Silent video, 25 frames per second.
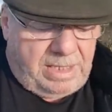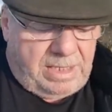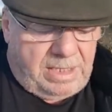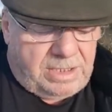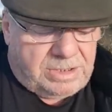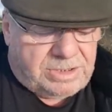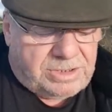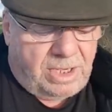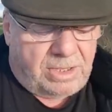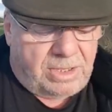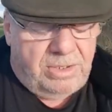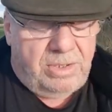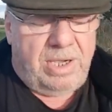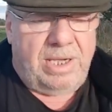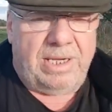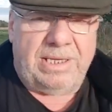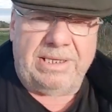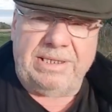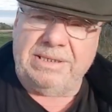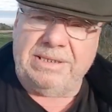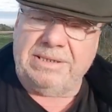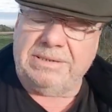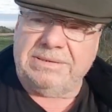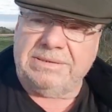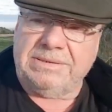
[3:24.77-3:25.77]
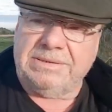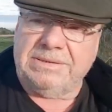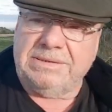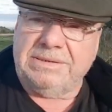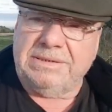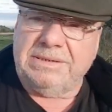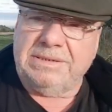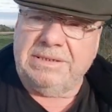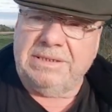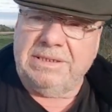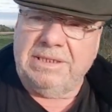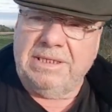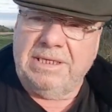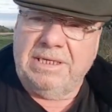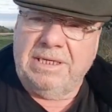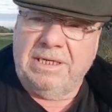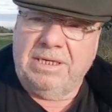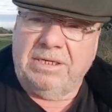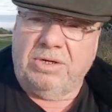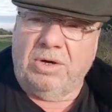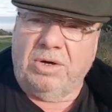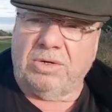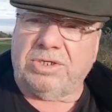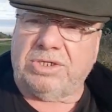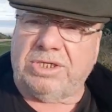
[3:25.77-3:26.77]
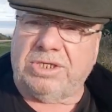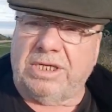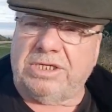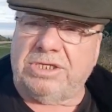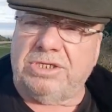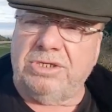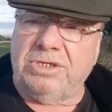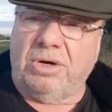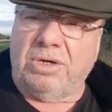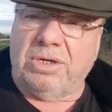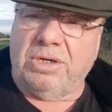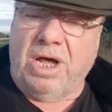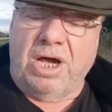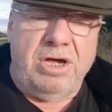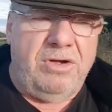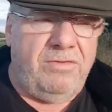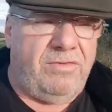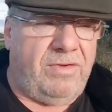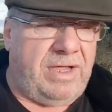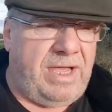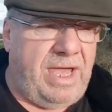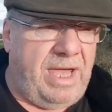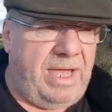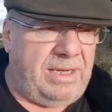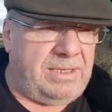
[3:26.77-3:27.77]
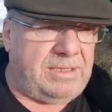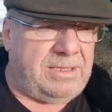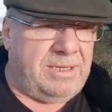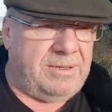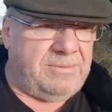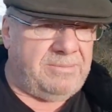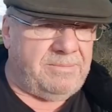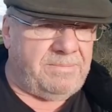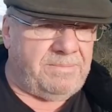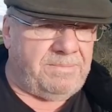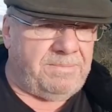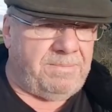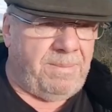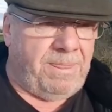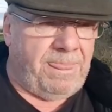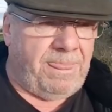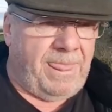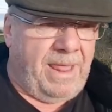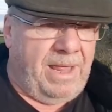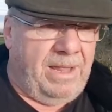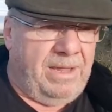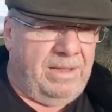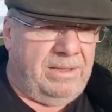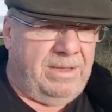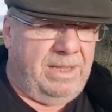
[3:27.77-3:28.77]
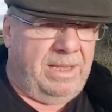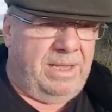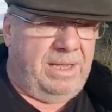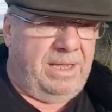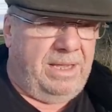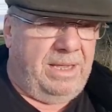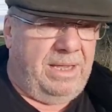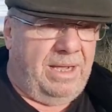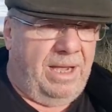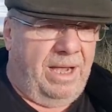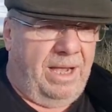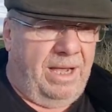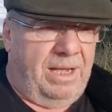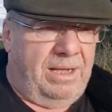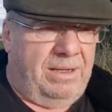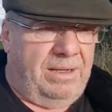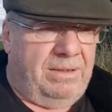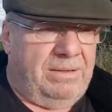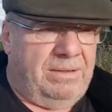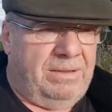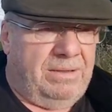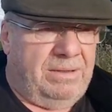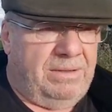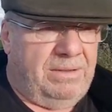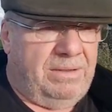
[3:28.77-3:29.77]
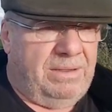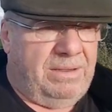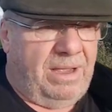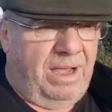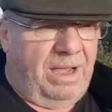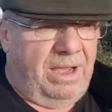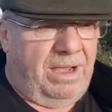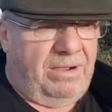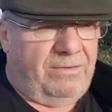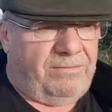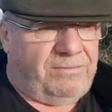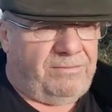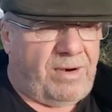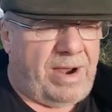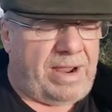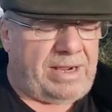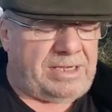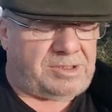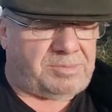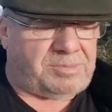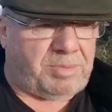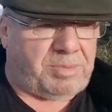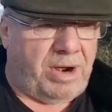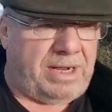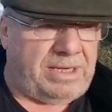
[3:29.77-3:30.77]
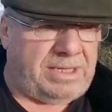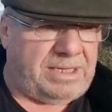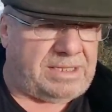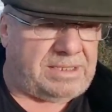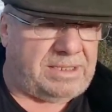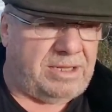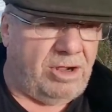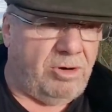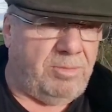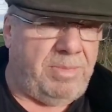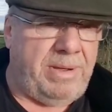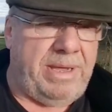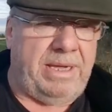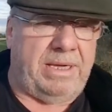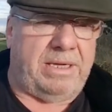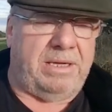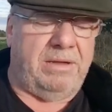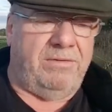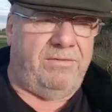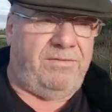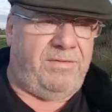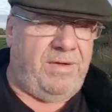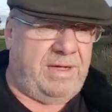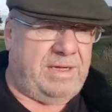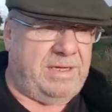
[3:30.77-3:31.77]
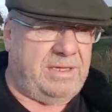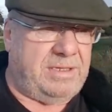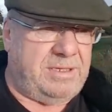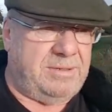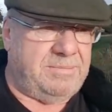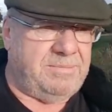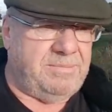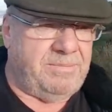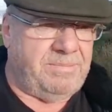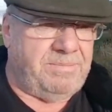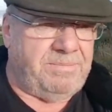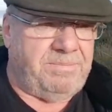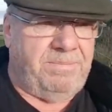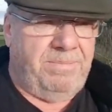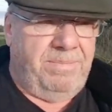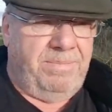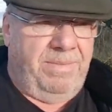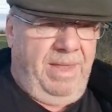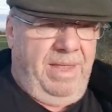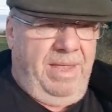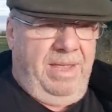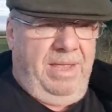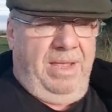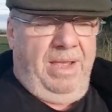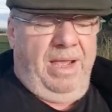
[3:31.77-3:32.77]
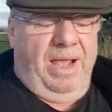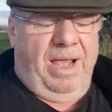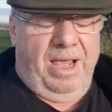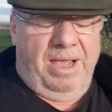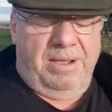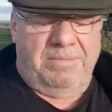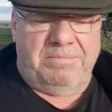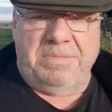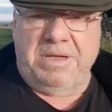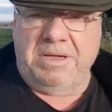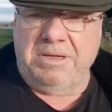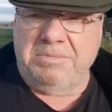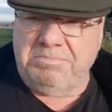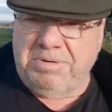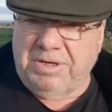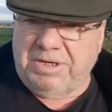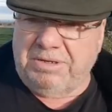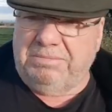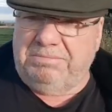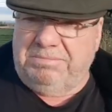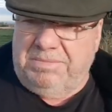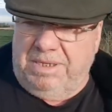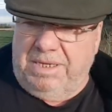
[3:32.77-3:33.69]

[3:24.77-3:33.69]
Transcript: So, of course, it's not over yet. The frack spread is still being configured, but